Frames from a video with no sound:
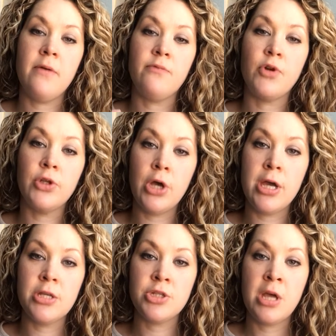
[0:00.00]
For
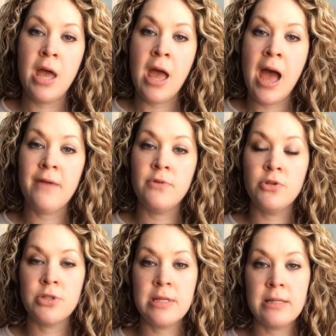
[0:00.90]
lunch, I've
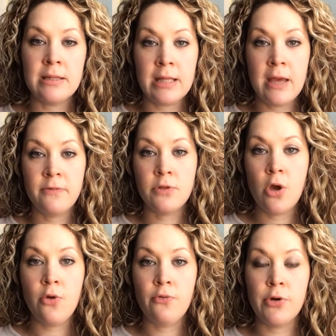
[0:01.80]
usually eaten
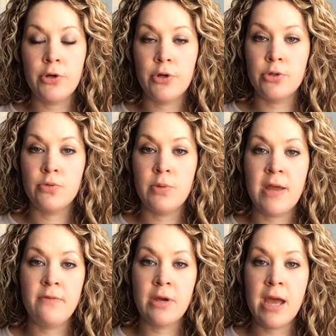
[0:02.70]
leftovers,
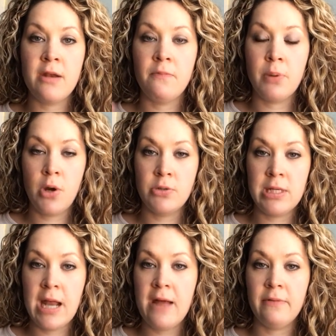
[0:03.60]
whatever kind of
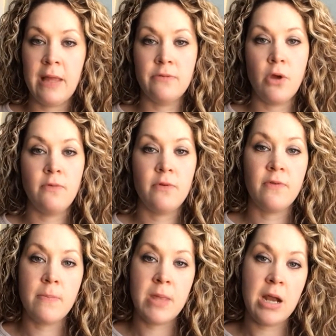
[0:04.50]
protein I have left over
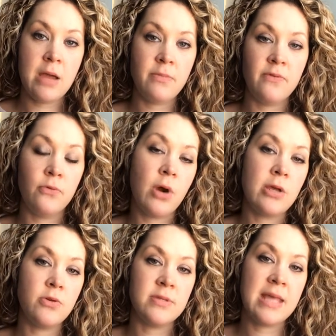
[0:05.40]
from the night before. I
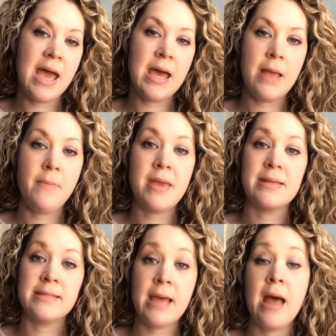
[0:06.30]
use that and make a
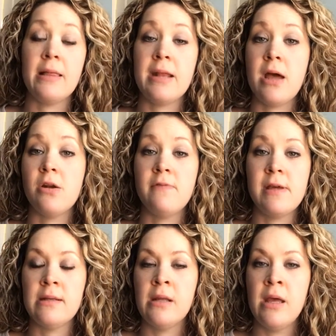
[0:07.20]
salad out of
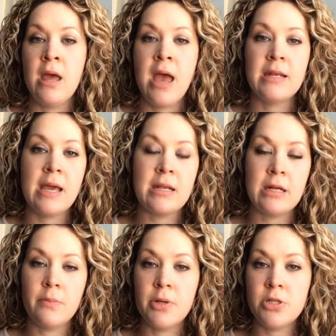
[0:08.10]
it and add in
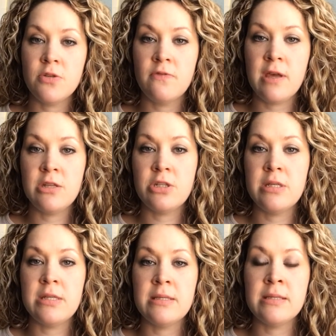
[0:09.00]
a bunch of
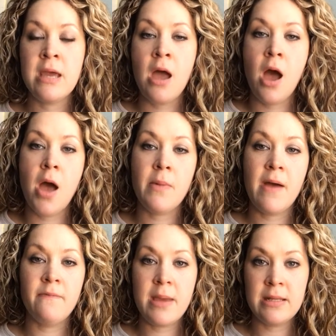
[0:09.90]
veggies.
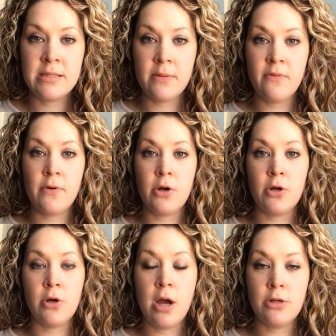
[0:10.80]
I've made some of
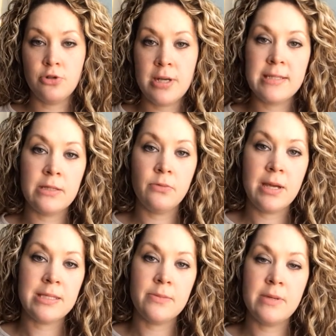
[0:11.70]
her dressing
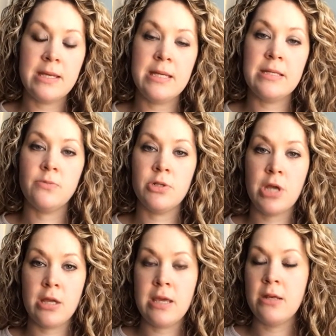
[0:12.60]
recipes, which
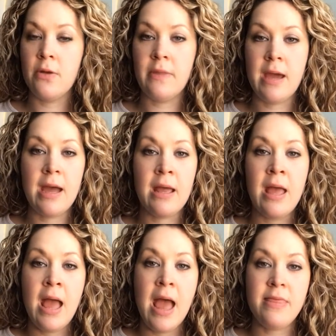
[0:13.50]
I eat on that,
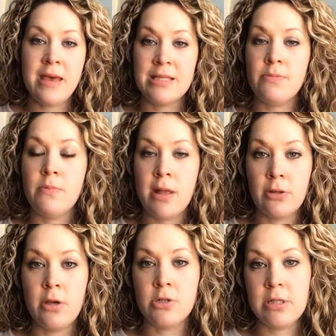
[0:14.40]
and that's been my
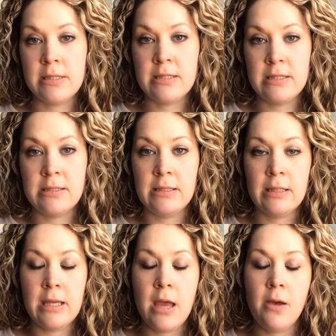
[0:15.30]
lunch
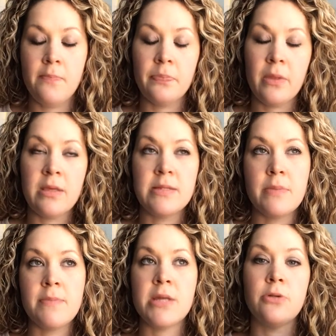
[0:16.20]
consistently.
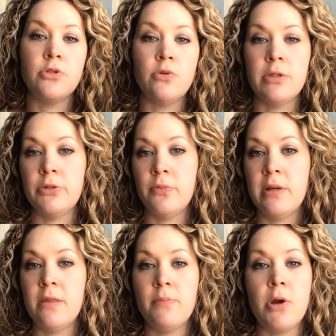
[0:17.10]
Sometimes I'll do a little bit
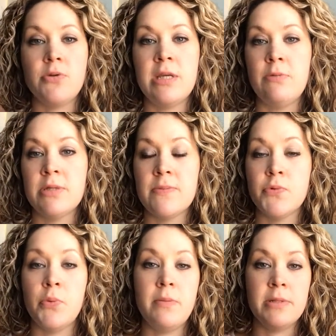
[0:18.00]
of the protein with some
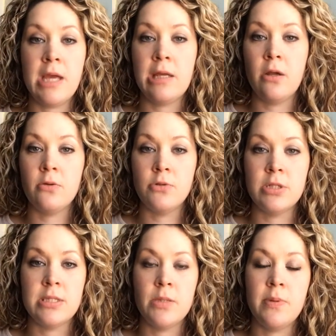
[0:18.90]
sweet potatoes,
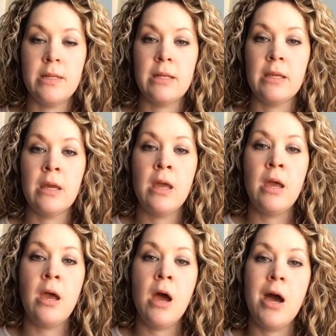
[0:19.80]
just depending.
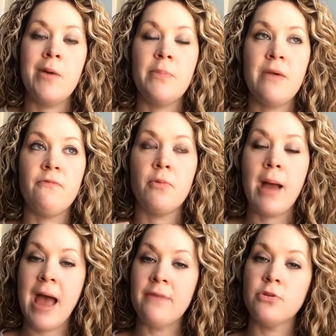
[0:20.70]
And for my
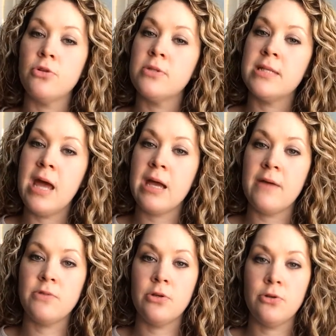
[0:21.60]
afternoon snack,
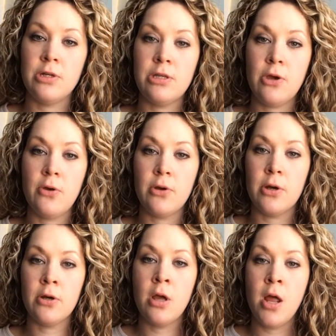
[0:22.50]
I've done Greek
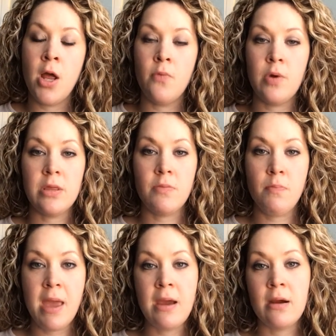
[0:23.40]
yogurt with
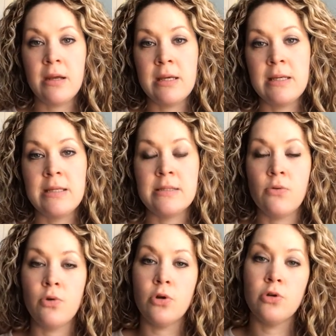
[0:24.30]
berries
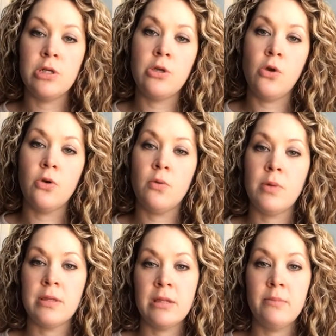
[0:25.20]
or Greek yogurt
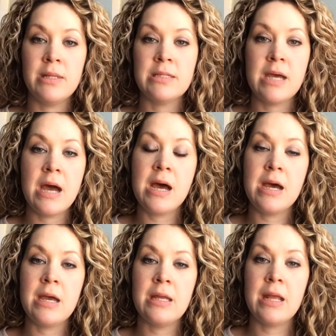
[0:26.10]
with
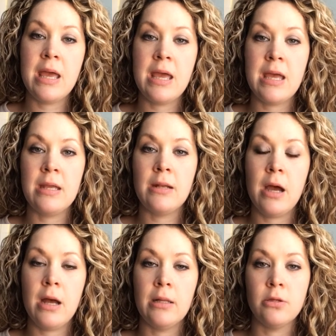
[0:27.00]
clementine and
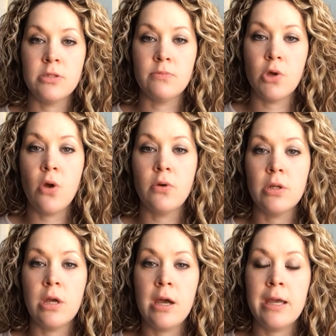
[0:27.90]
some
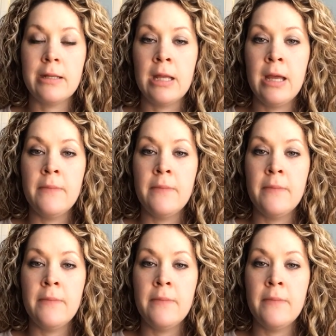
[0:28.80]
coconut.